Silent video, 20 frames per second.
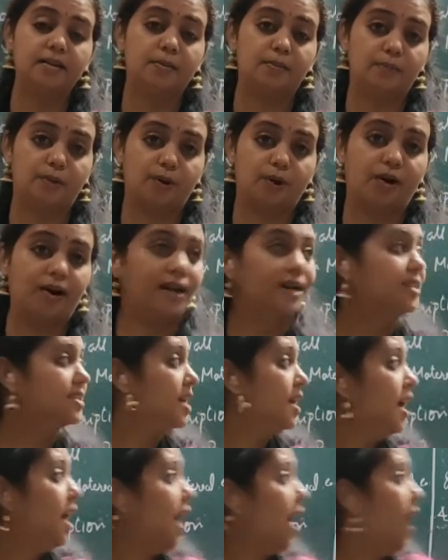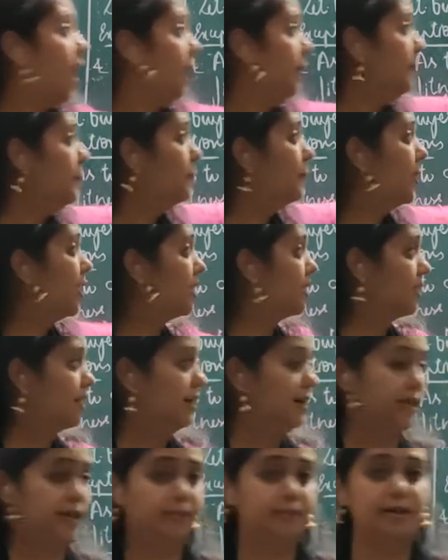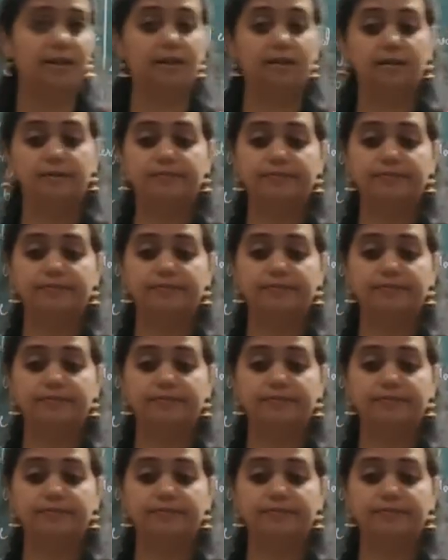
products unmerchantable,